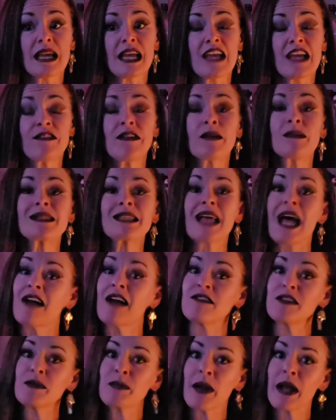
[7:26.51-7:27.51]
If it was
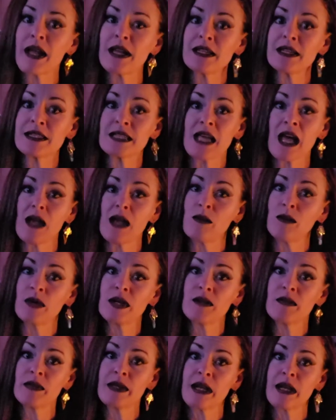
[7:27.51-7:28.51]
half the price, I would
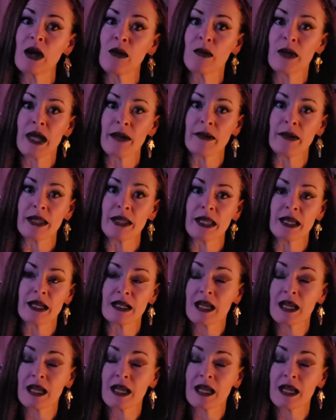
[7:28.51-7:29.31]
have been okay with it.